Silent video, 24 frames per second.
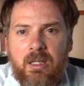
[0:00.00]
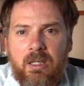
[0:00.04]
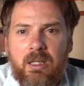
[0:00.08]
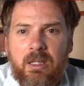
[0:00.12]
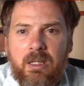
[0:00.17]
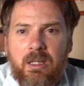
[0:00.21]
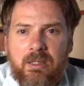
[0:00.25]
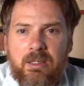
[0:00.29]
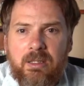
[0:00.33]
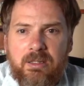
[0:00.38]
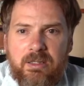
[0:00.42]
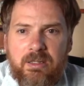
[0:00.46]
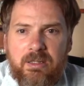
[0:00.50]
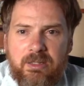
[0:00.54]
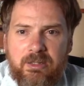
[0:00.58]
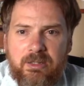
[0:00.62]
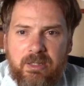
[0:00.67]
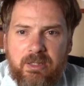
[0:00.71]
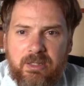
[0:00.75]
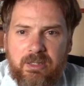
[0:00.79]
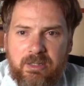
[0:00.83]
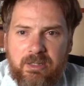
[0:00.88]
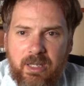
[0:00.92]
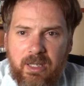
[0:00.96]
This is the
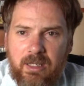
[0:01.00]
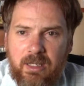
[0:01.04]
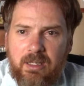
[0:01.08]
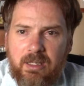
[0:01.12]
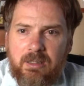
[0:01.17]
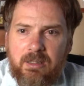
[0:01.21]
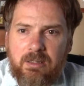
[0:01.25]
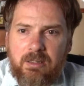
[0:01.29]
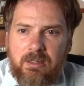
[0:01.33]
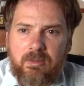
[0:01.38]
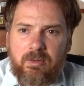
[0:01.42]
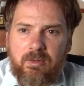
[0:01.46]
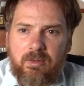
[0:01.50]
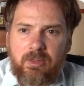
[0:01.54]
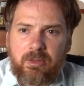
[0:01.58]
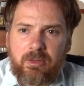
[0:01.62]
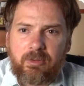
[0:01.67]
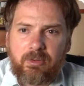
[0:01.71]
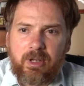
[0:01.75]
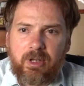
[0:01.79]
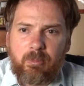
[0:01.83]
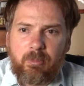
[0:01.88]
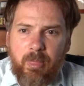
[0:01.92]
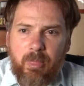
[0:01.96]
second of
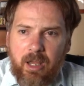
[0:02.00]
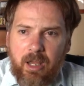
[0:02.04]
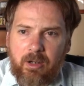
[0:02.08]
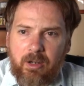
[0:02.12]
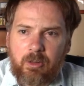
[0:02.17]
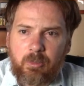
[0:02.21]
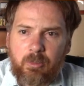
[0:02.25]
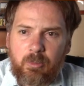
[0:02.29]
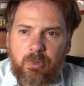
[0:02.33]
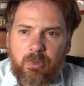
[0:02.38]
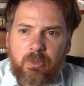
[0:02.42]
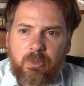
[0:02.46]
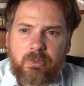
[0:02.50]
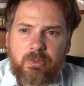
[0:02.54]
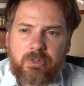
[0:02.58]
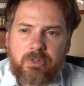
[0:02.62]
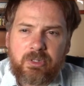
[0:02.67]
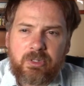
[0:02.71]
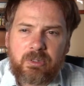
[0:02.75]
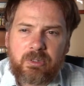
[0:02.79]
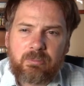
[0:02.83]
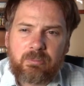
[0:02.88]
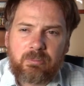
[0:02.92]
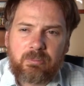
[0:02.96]
3 parables
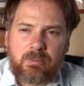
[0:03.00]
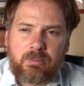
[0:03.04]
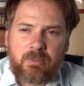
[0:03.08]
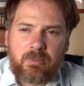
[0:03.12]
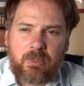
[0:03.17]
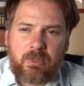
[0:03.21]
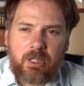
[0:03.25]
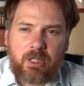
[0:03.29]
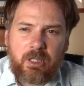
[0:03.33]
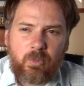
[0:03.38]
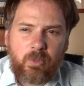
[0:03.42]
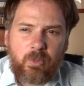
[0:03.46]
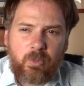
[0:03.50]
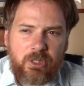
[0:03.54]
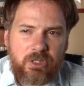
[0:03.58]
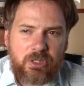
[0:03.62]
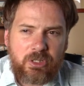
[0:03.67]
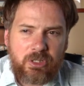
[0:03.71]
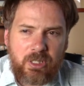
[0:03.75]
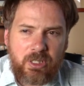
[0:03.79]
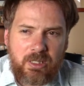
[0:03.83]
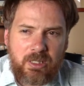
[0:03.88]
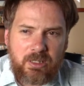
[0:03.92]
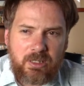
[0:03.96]
in which
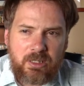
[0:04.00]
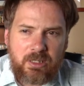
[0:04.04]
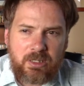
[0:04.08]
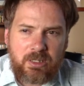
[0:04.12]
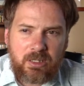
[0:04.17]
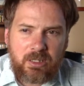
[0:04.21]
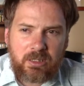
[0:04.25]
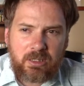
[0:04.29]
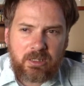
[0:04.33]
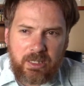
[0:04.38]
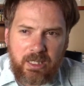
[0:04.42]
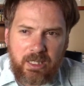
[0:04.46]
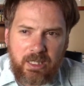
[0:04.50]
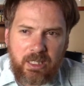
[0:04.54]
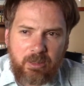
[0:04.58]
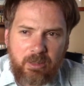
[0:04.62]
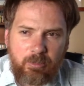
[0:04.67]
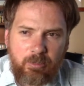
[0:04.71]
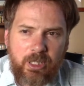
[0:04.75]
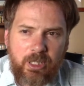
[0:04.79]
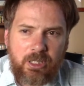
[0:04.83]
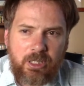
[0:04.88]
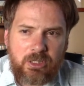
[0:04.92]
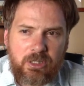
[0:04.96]
Jesus clearly
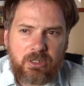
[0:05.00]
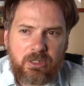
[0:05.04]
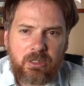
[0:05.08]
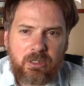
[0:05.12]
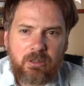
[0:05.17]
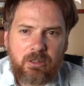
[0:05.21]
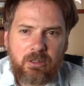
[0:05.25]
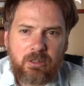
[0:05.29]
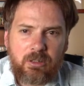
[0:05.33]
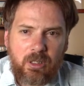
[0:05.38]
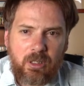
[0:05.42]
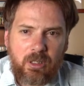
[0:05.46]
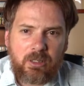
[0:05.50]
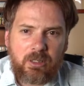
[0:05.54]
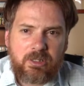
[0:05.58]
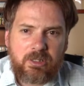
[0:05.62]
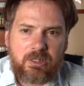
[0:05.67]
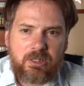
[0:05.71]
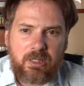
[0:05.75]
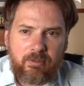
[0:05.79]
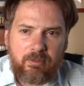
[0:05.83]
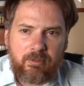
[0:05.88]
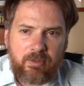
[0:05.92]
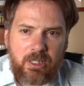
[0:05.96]
pictured God's
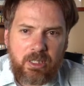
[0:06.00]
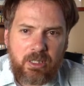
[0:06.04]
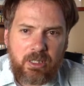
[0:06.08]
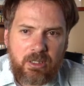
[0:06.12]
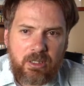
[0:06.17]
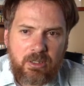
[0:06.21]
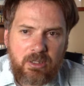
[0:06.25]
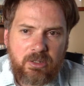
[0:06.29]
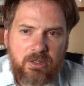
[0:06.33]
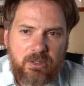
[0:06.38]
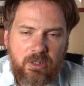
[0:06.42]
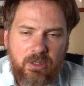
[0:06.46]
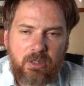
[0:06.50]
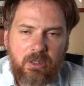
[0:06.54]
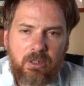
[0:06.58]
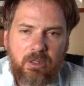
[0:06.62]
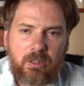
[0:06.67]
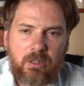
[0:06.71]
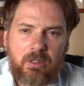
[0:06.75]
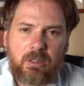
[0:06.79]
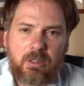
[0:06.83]
loving concern